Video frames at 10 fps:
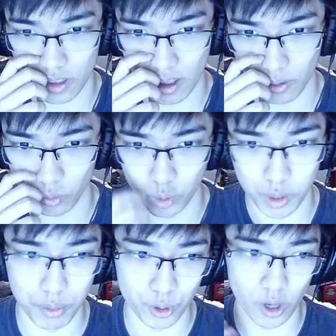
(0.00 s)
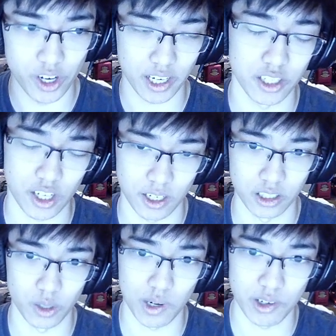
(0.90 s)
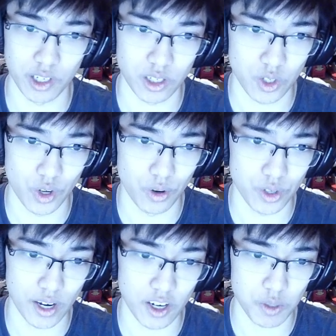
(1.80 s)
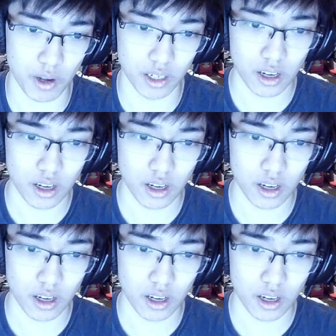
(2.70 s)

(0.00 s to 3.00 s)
that we build our deck entirely around it. So Sarismon,